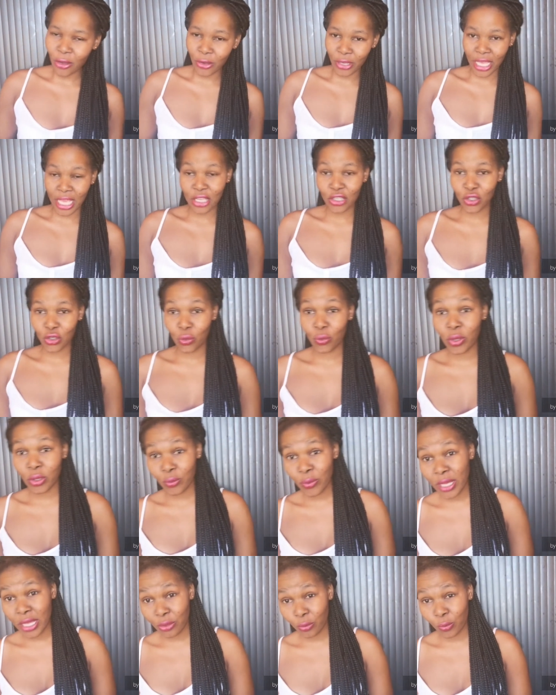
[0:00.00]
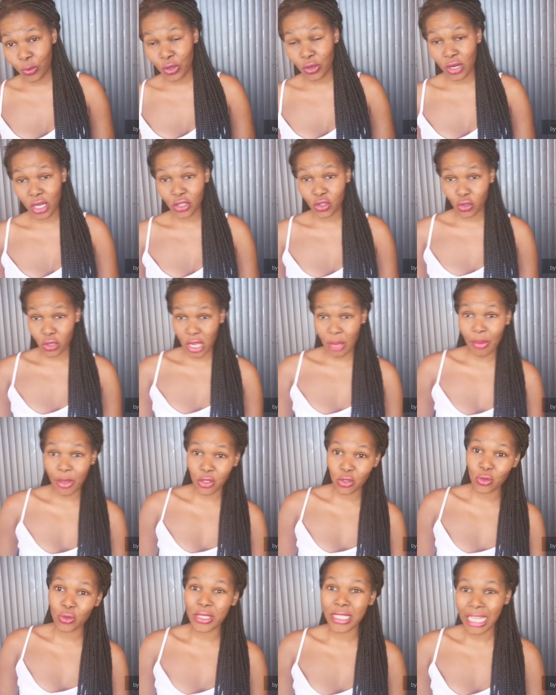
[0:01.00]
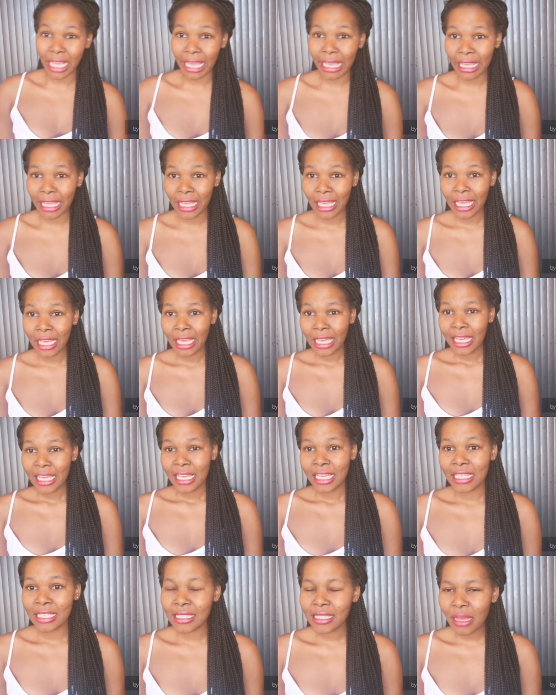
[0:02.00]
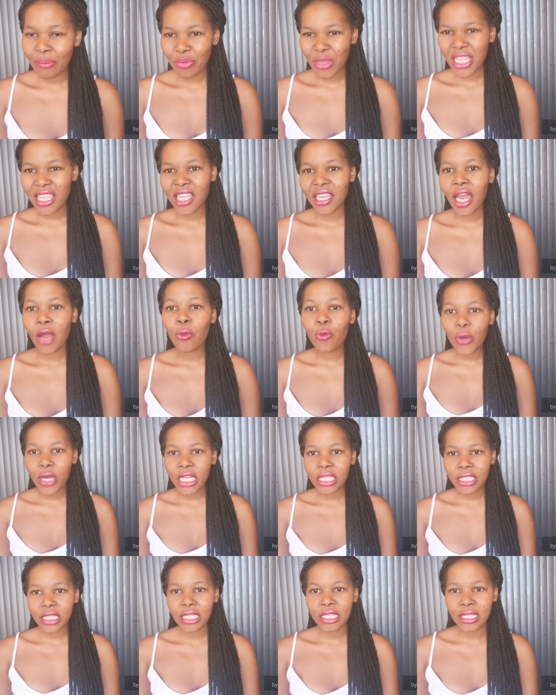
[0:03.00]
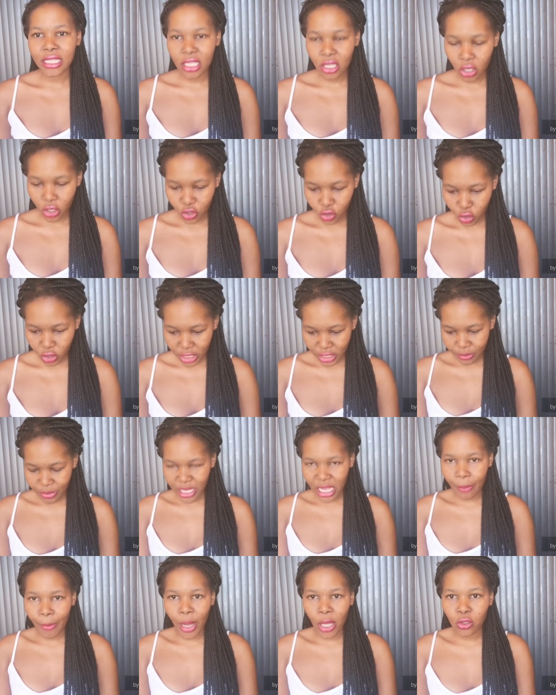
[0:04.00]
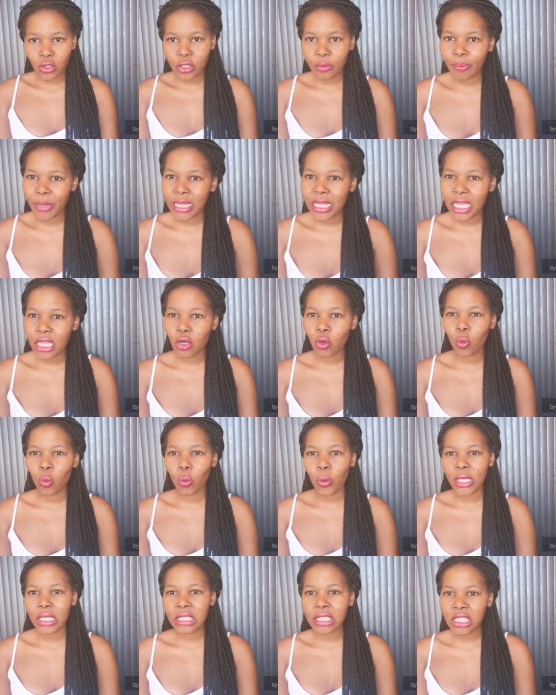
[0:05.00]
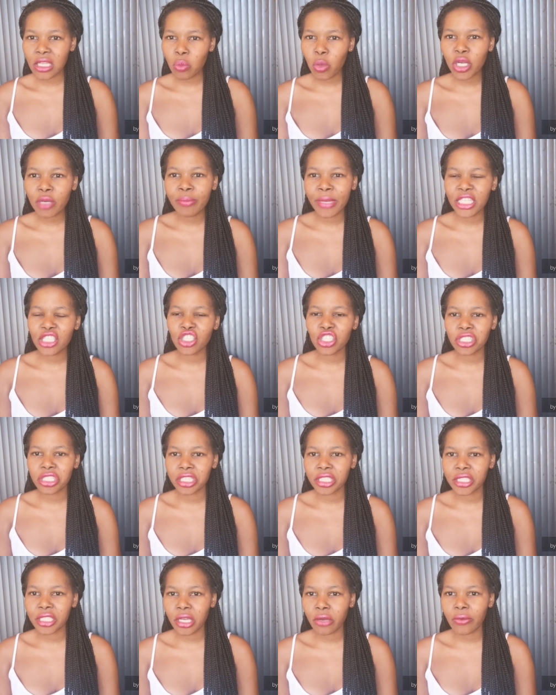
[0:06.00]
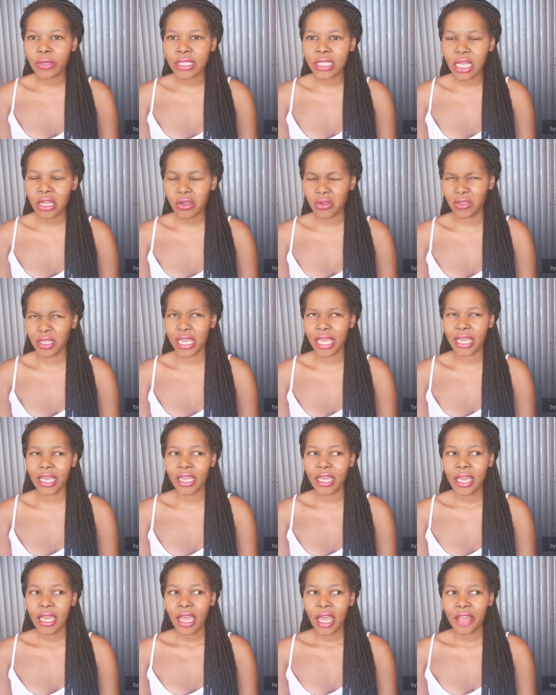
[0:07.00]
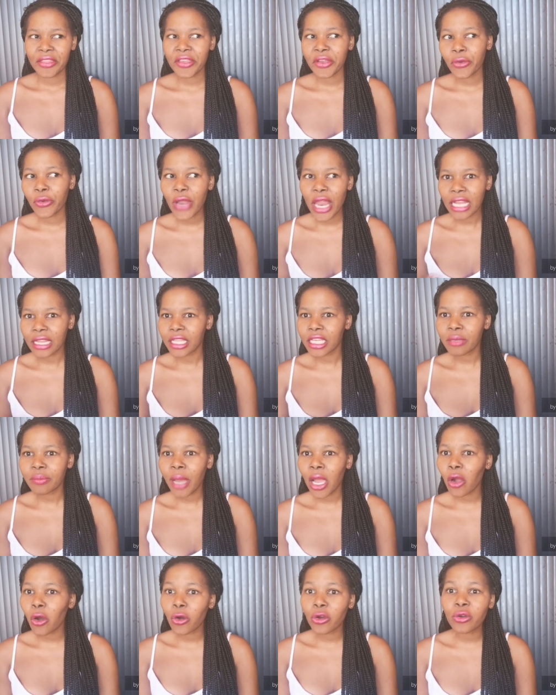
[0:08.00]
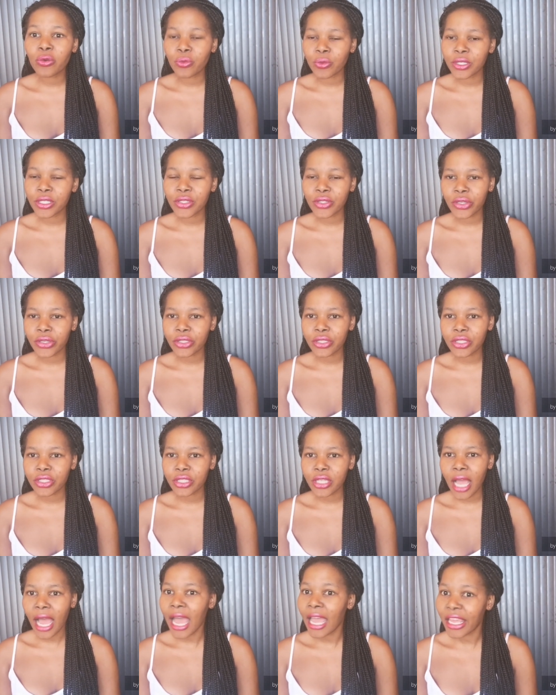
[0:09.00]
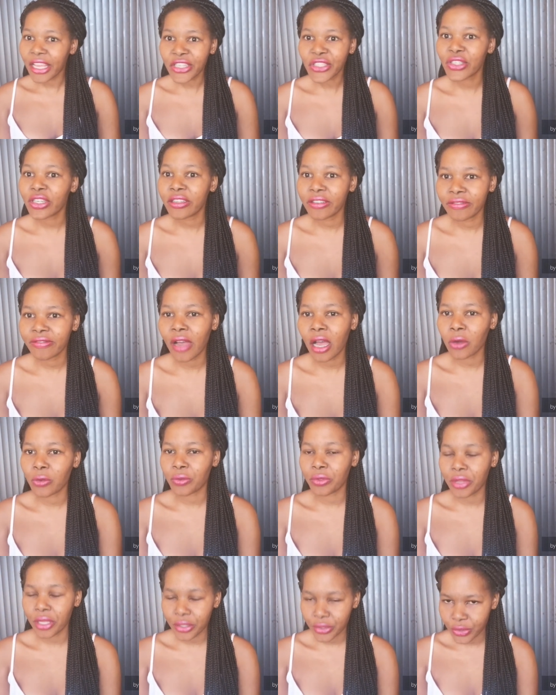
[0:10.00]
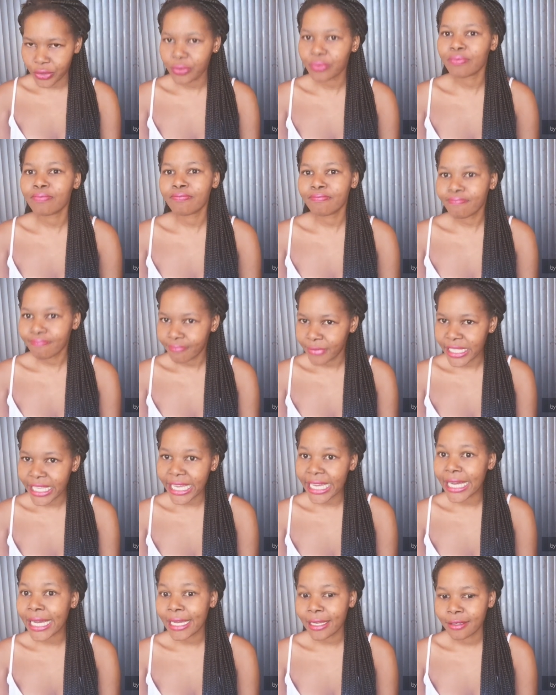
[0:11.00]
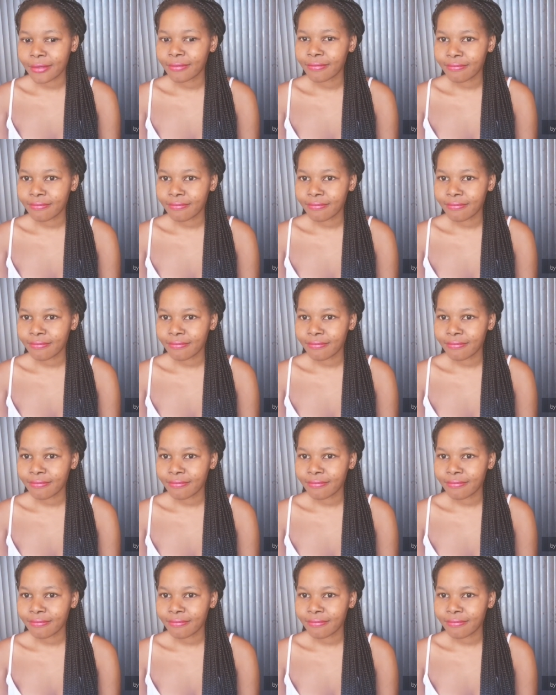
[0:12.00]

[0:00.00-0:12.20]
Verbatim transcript: Okay, so what we, we're going to talk about today is something that I really didn't think I was going to speak about. But then when someone mentioned it, I was like, okay. And then when I did my own research, I actually found that, yeah,